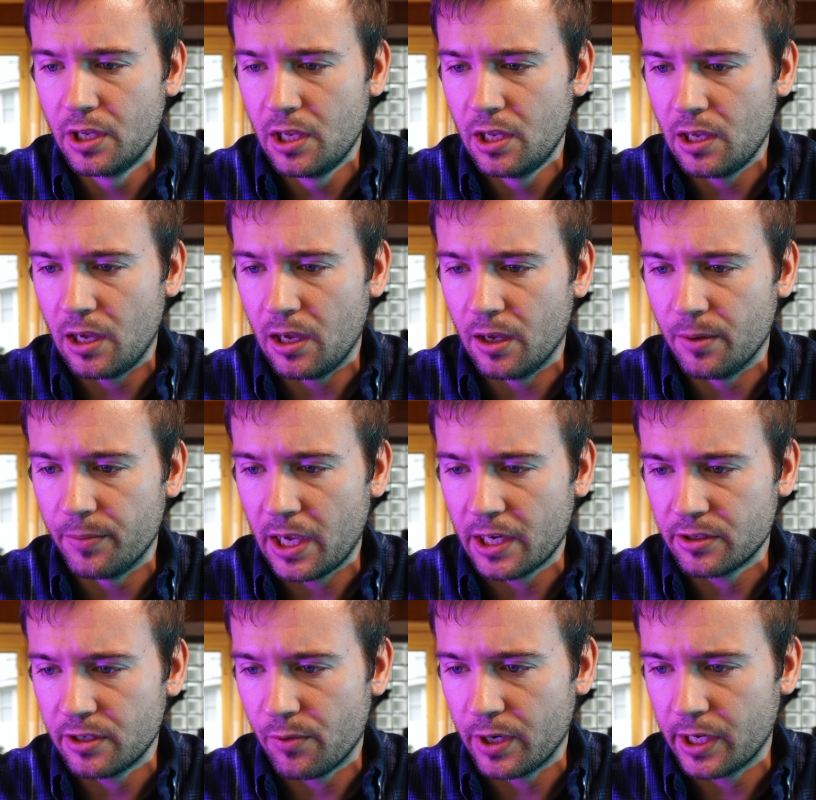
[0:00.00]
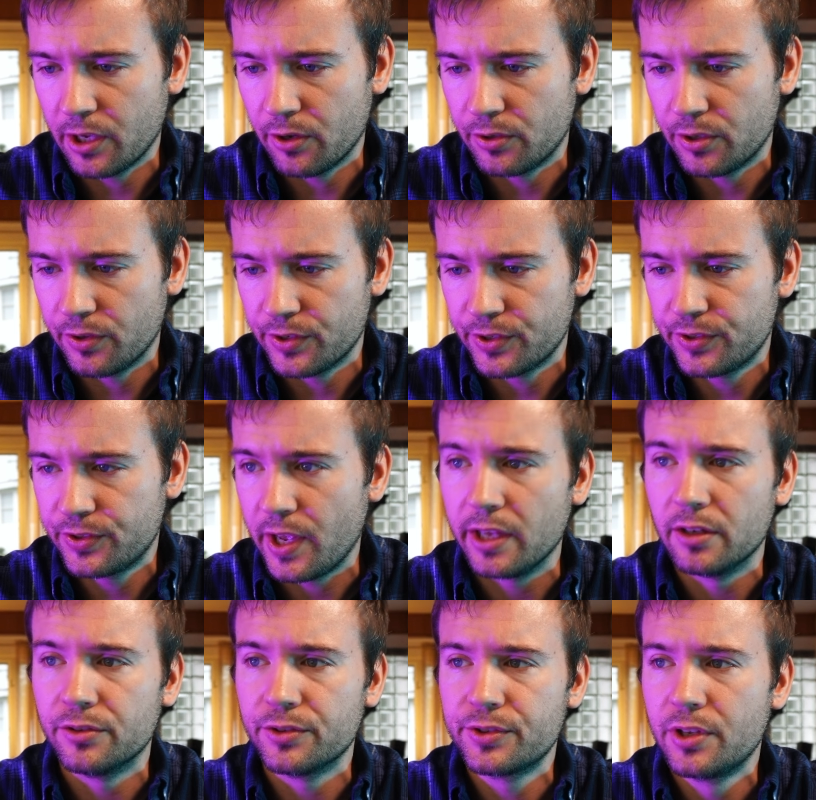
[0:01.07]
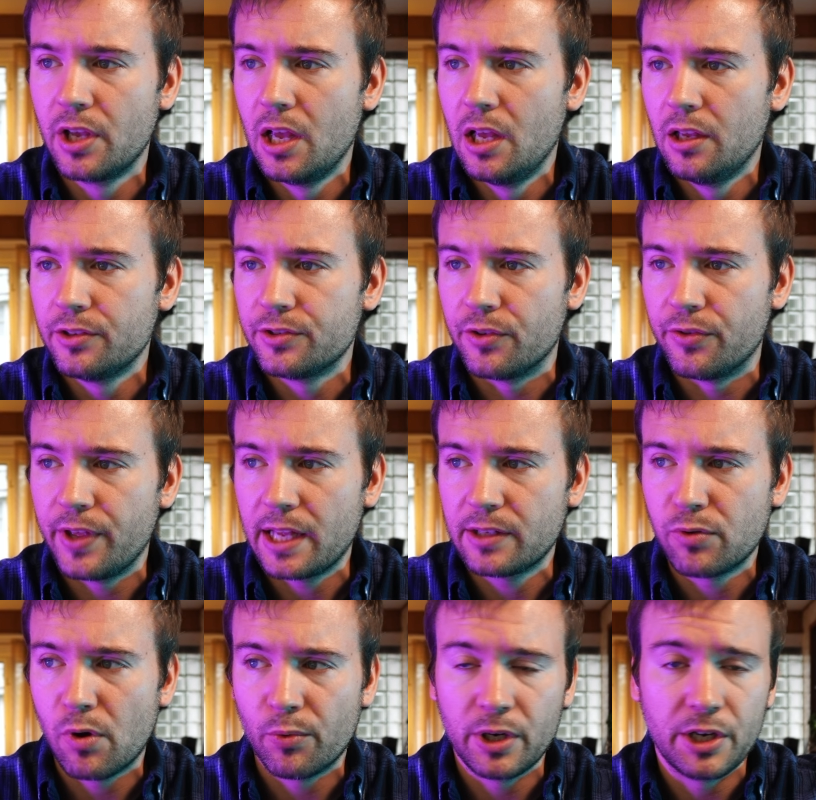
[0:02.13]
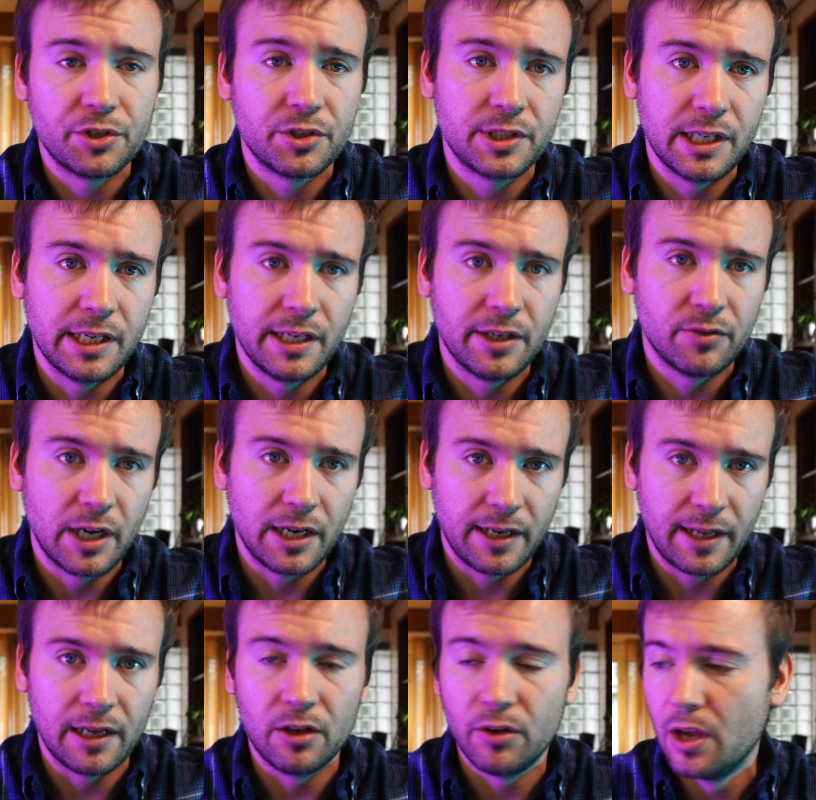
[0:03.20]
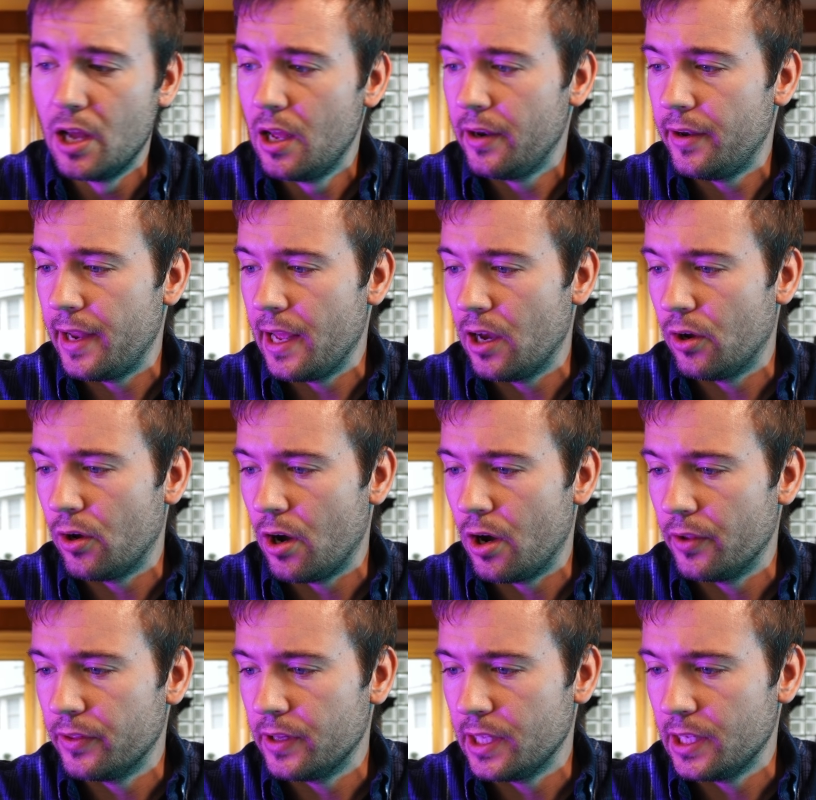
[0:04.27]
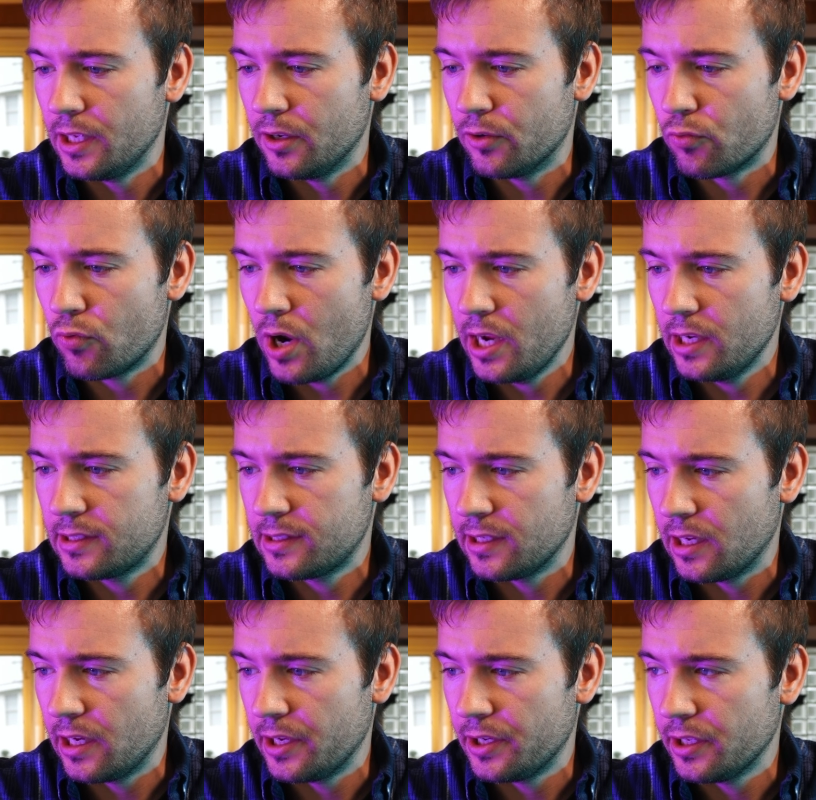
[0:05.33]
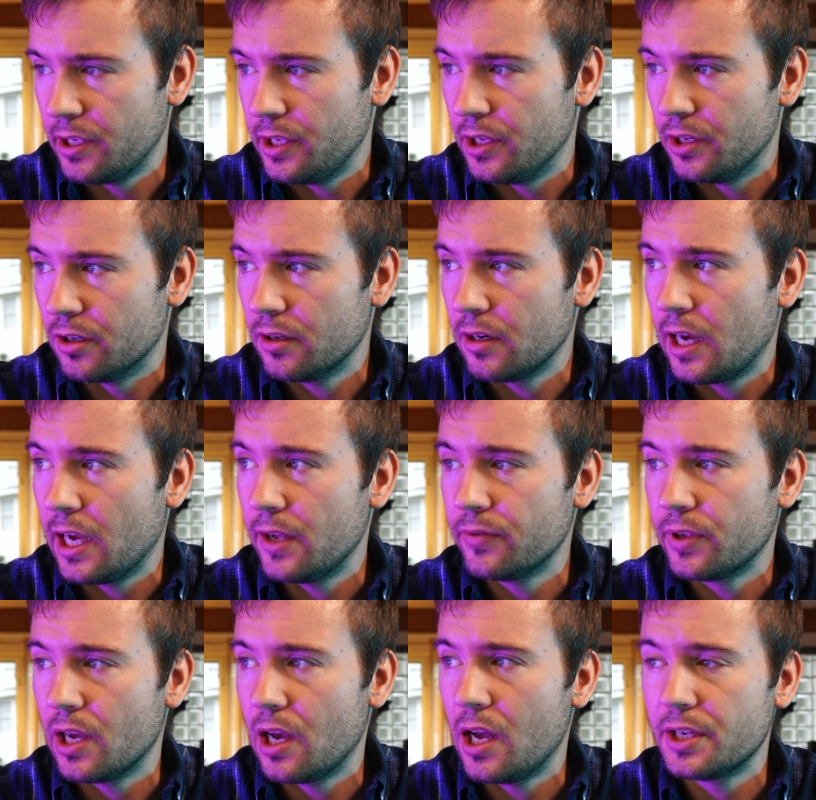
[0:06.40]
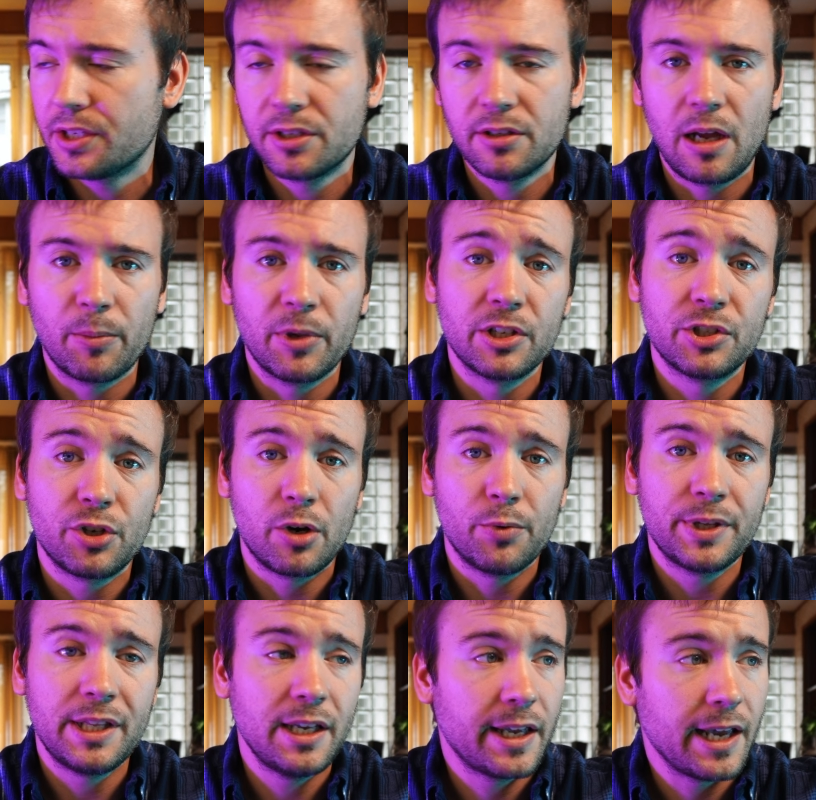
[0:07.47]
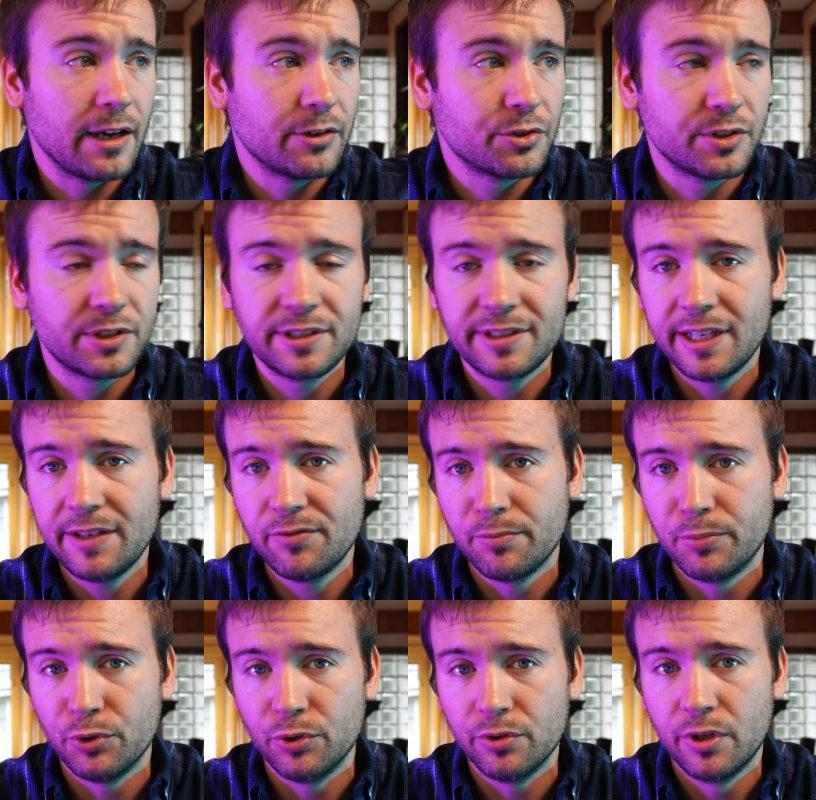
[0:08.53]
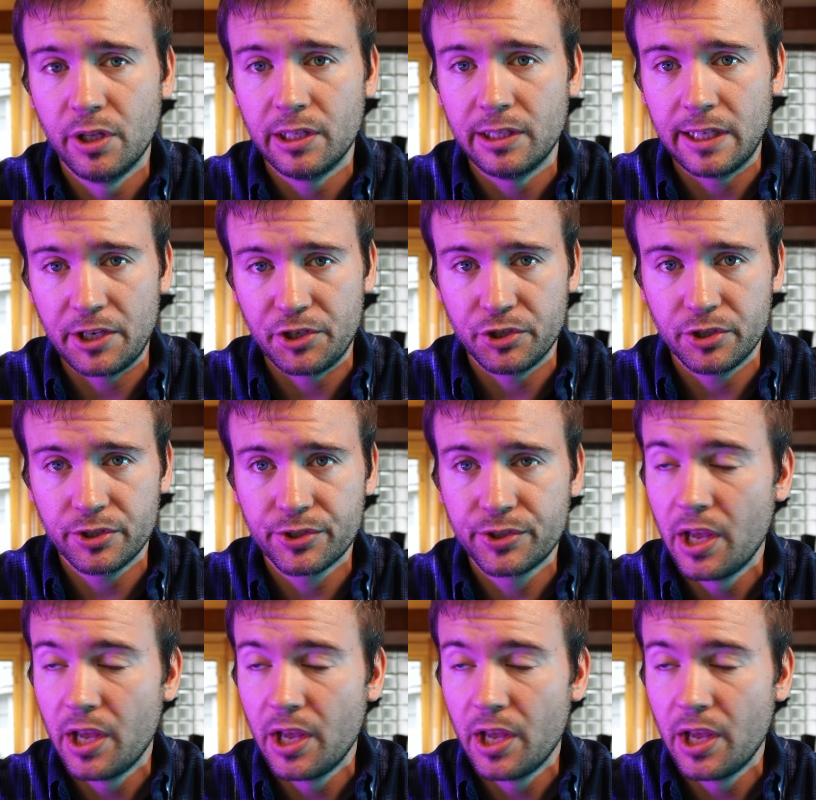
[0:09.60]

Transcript: Actually, I want to go to the sales. So that's what we're interested in right now. Now, on the right side here, I'm going to start with the accounts receivable ledgers.